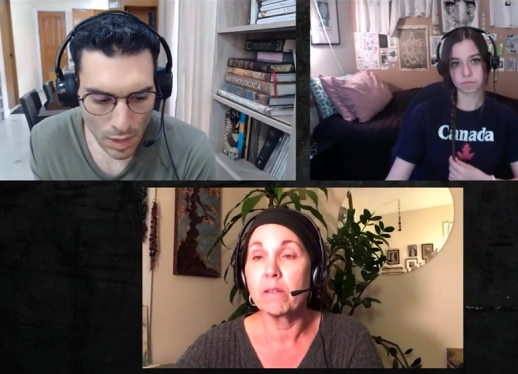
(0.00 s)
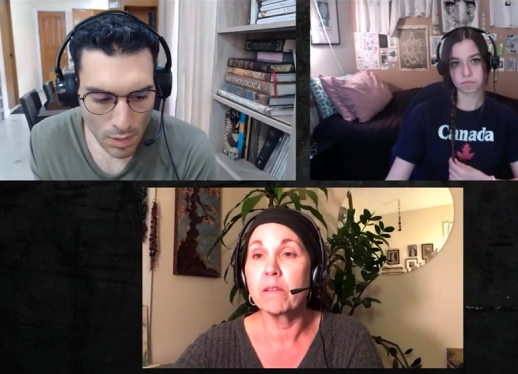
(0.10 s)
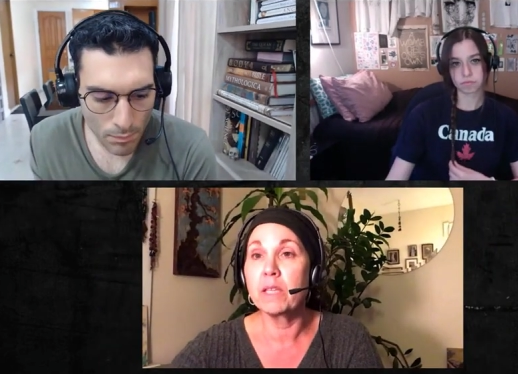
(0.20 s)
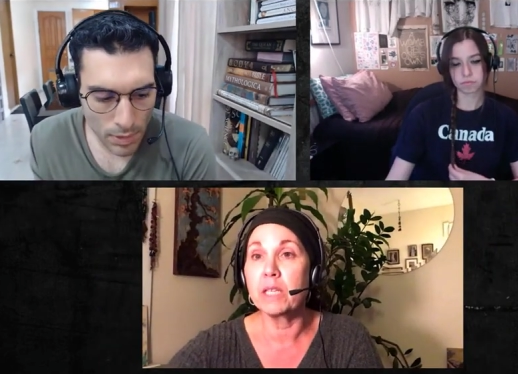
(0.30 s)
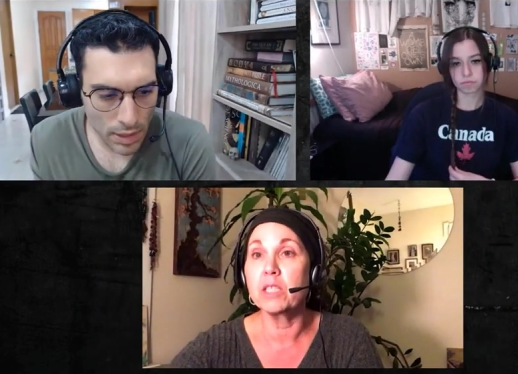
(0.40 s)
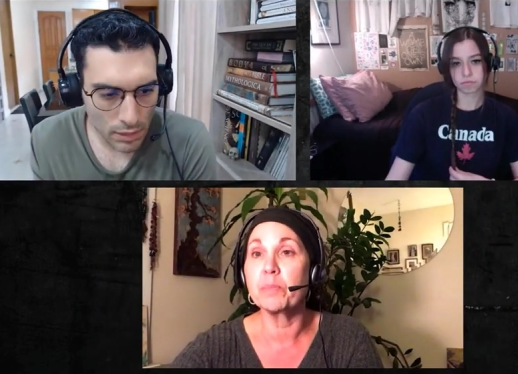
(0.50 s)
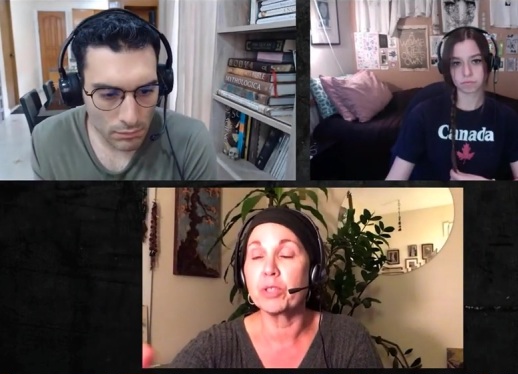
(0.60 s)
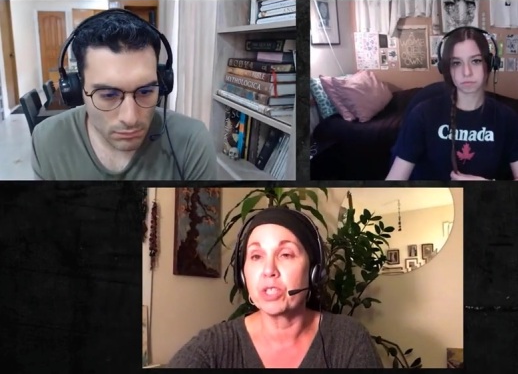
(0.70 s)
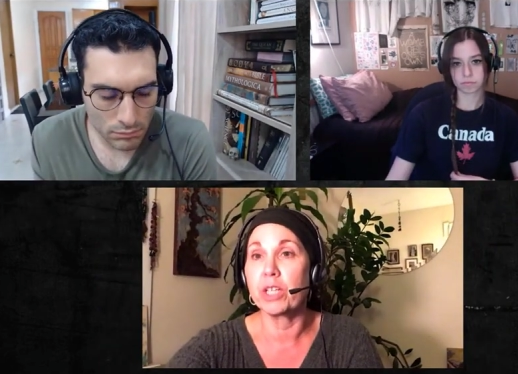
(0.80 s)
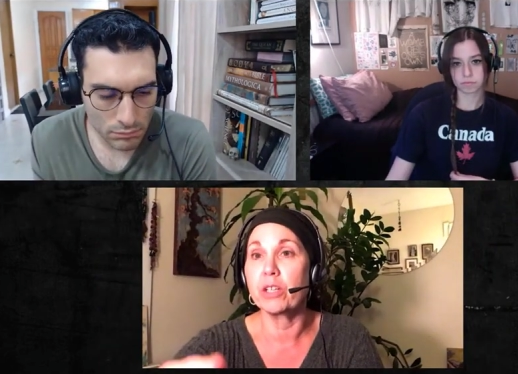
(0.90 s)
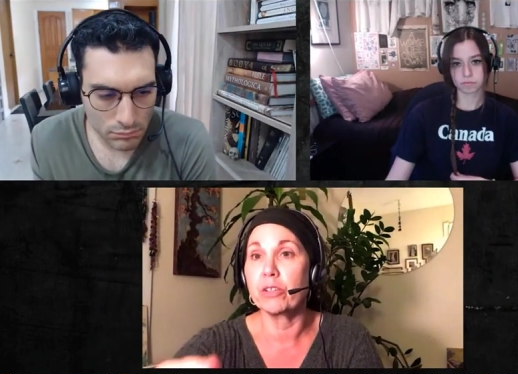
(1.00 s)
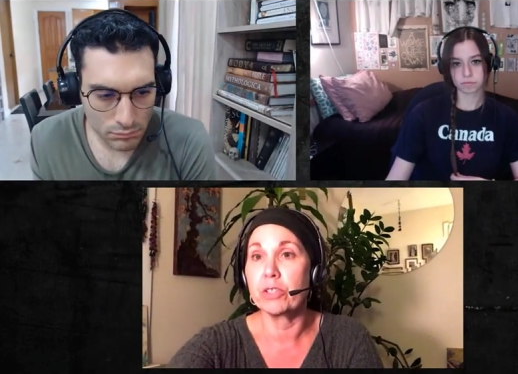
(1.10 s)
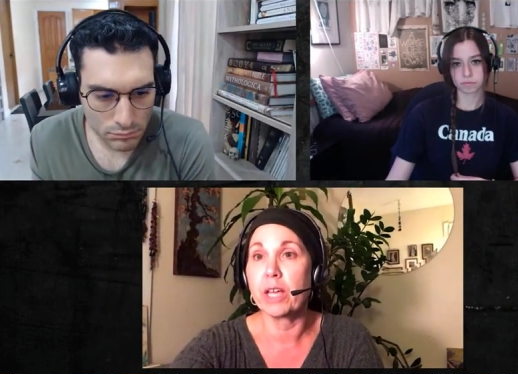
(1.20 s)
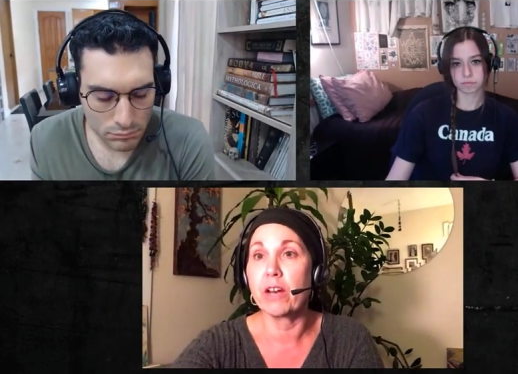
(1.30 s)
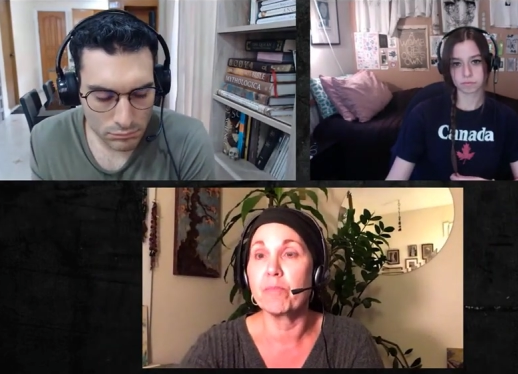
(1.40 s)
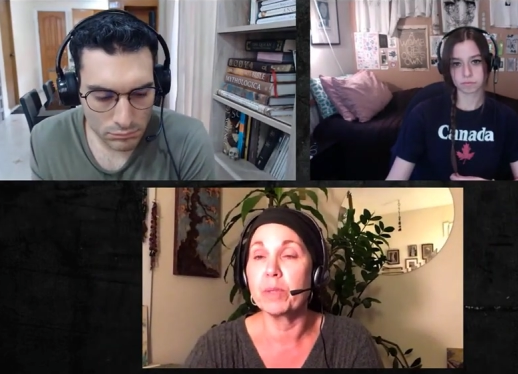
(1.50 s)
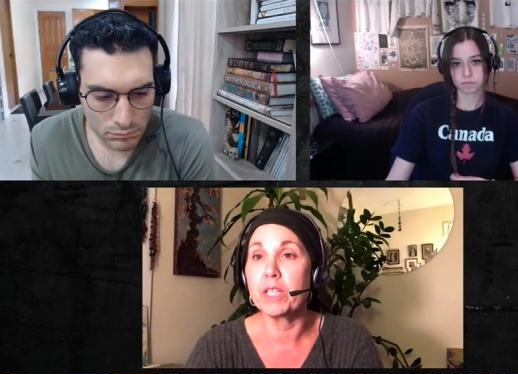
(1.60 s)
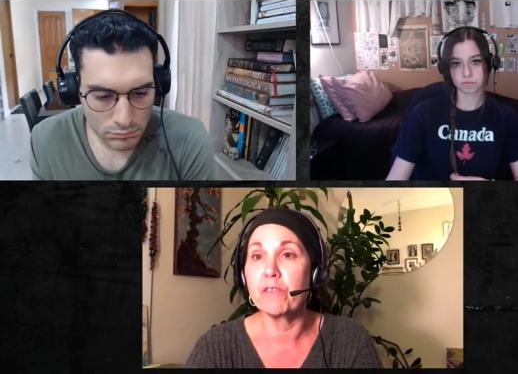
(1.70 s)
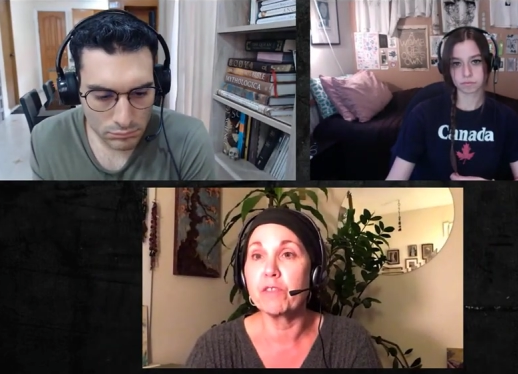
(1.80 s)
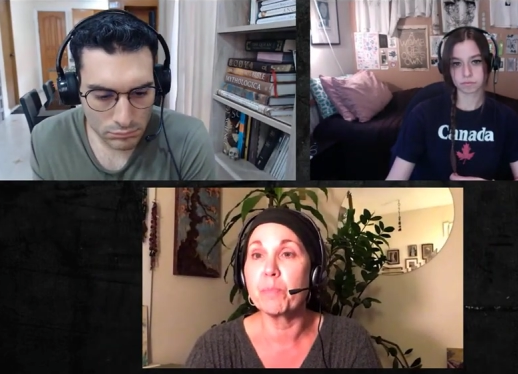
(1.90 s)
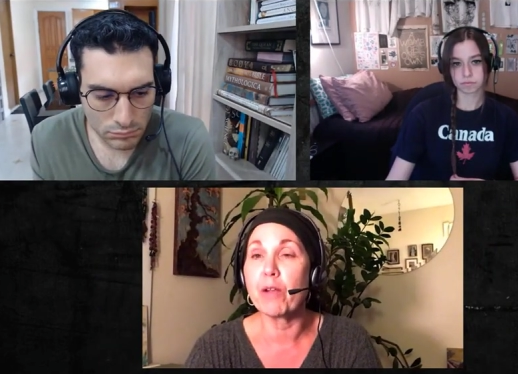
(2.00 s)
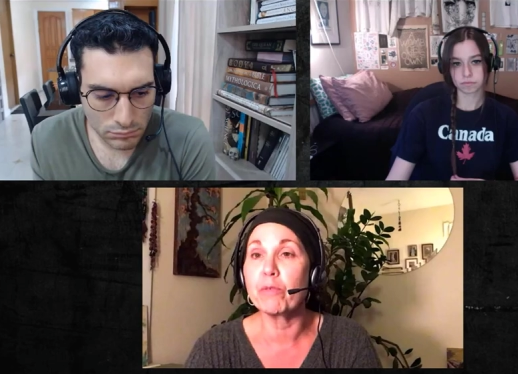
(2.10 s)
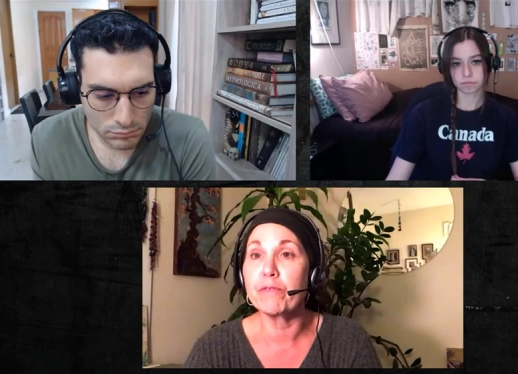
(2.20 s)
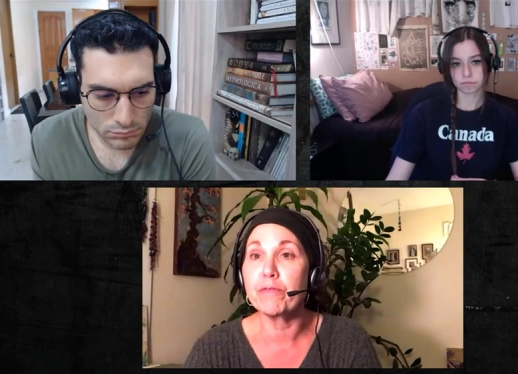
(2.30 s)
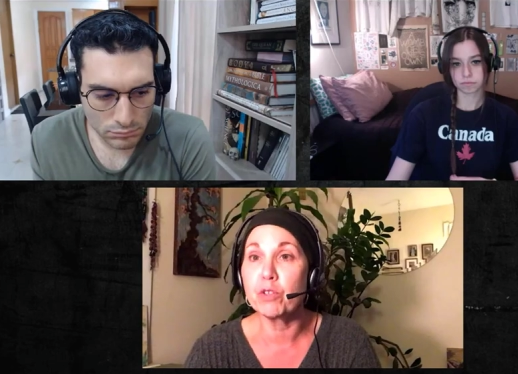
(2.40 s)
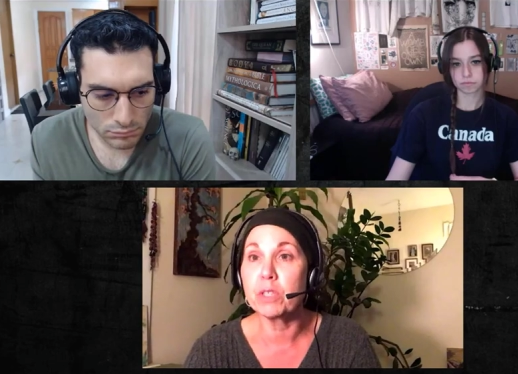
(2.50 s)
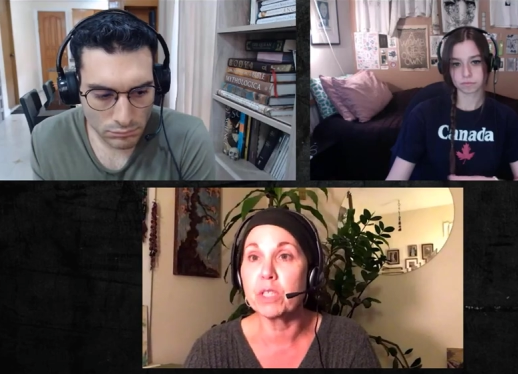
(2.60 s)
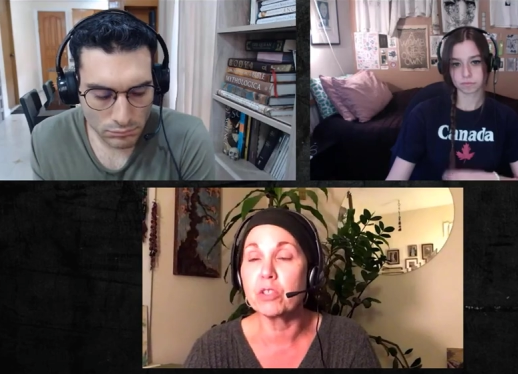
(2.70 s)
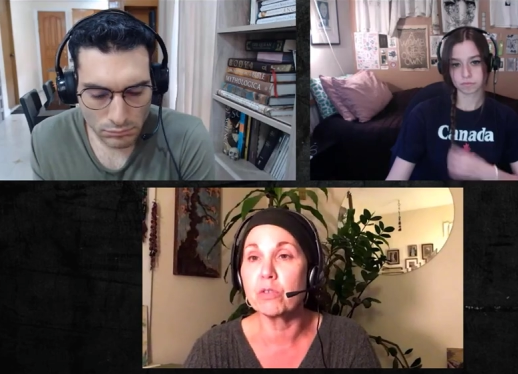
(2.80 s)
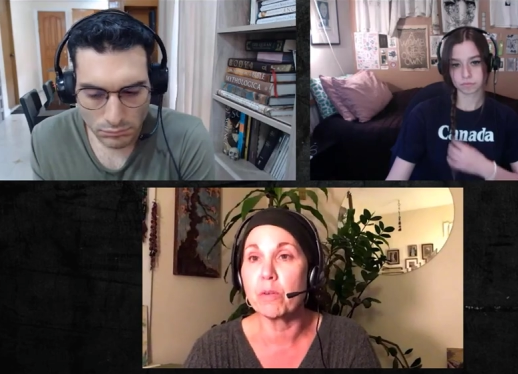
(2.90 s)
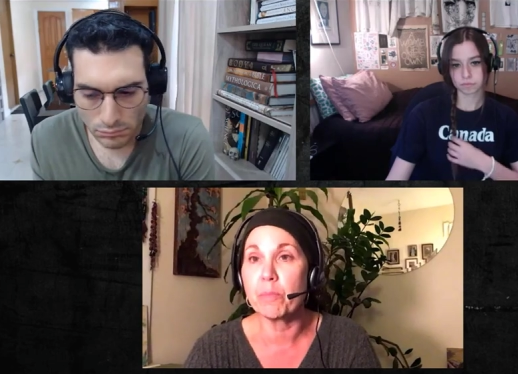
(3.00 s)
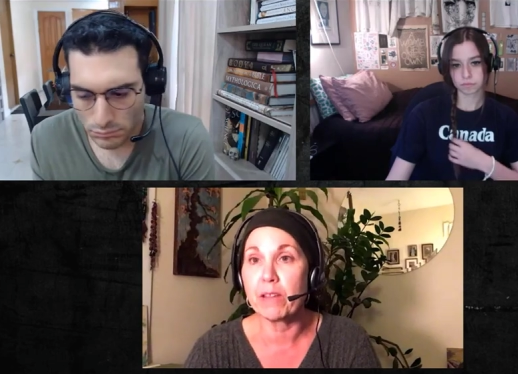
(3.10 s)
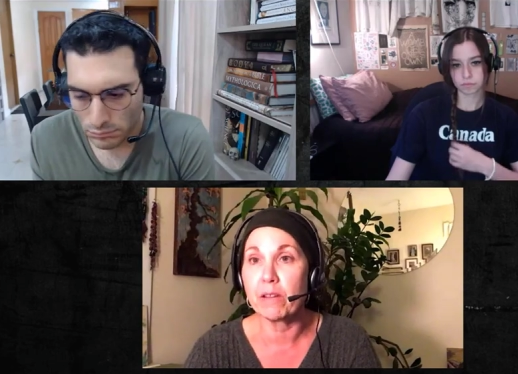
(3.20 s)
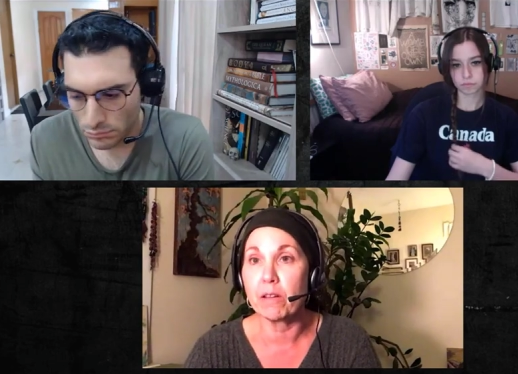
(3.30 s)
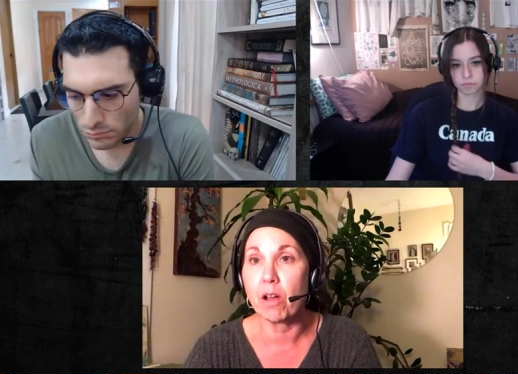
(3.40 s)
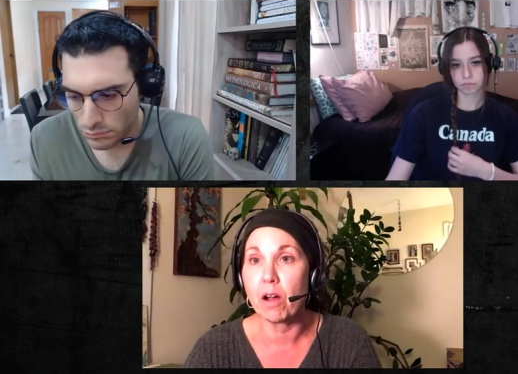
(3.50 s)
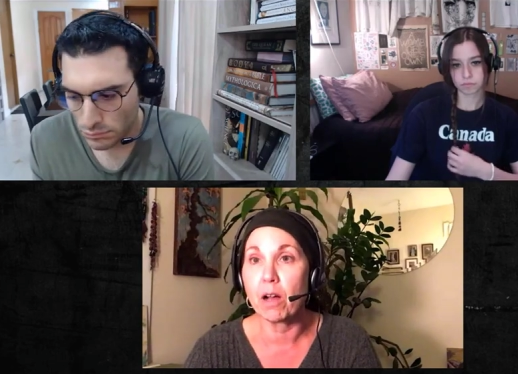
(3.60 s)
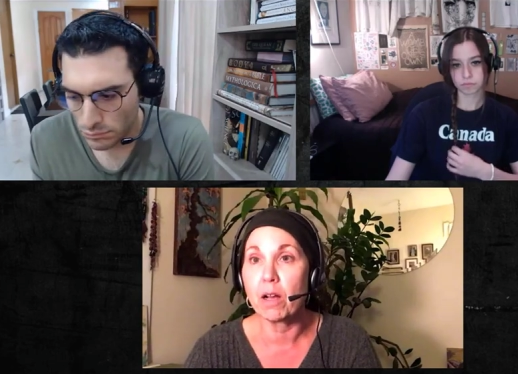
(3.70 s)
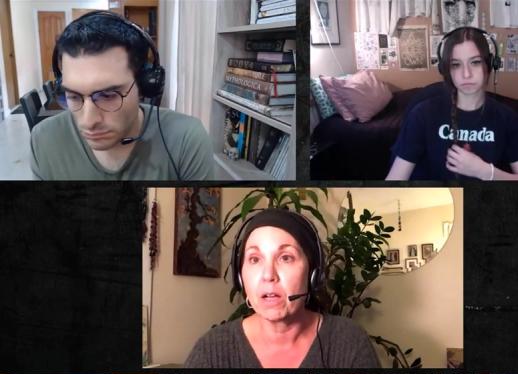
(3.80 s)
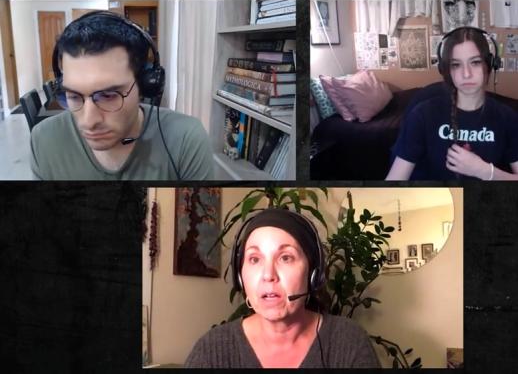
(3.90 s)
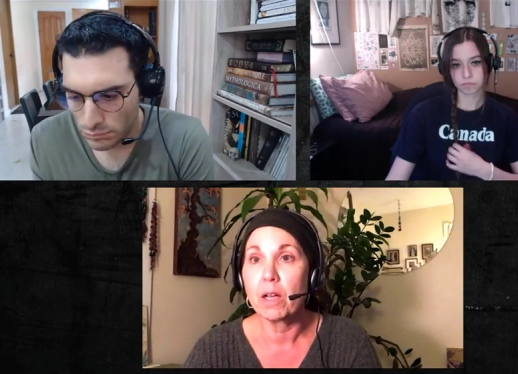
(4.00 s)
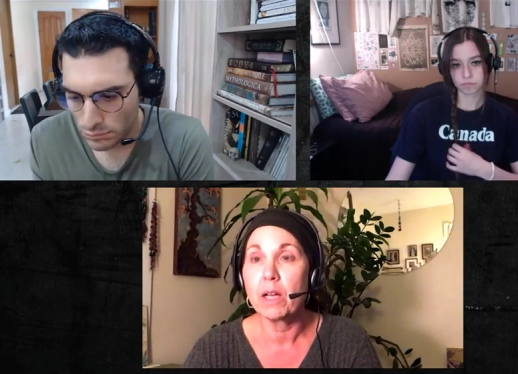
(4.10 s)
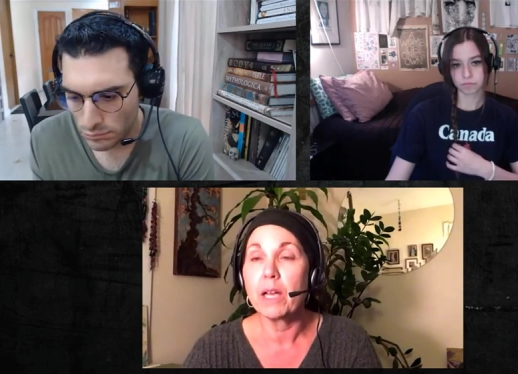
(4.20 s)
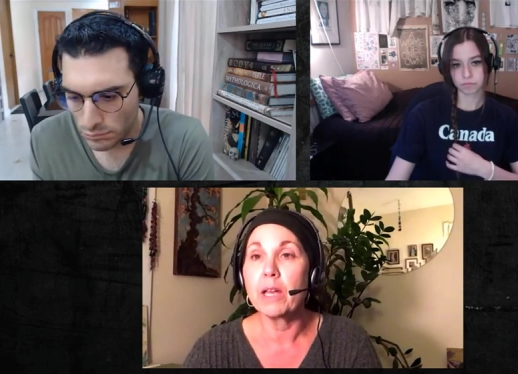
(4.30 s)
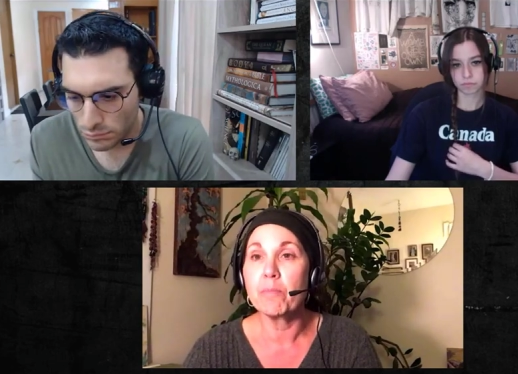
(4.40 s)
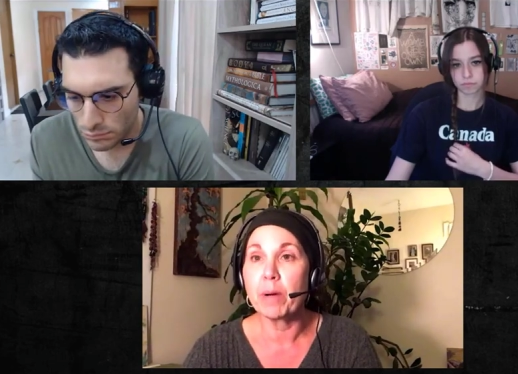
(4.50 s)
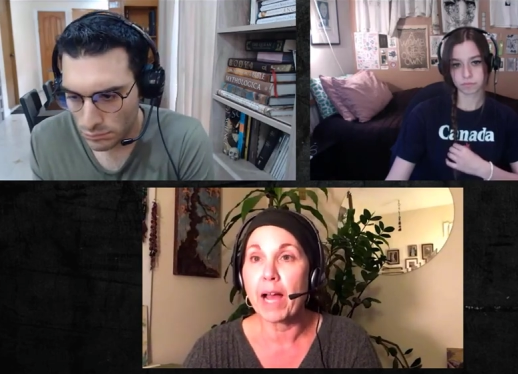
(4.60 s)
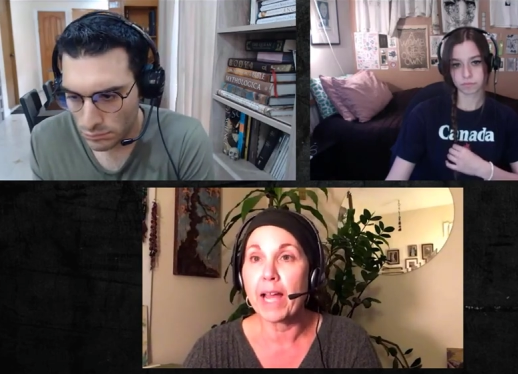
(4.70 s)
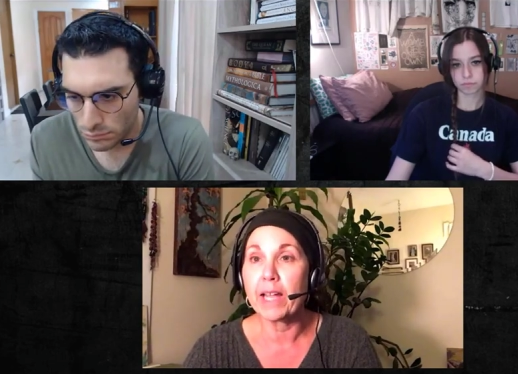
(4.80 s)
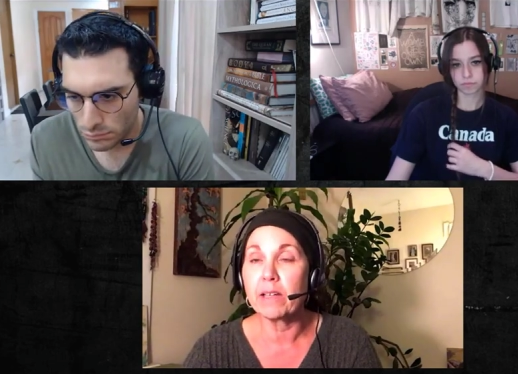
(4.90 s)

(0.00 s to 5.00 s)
Speaker 1: these particular set of beliefs by refusing to obey the law and by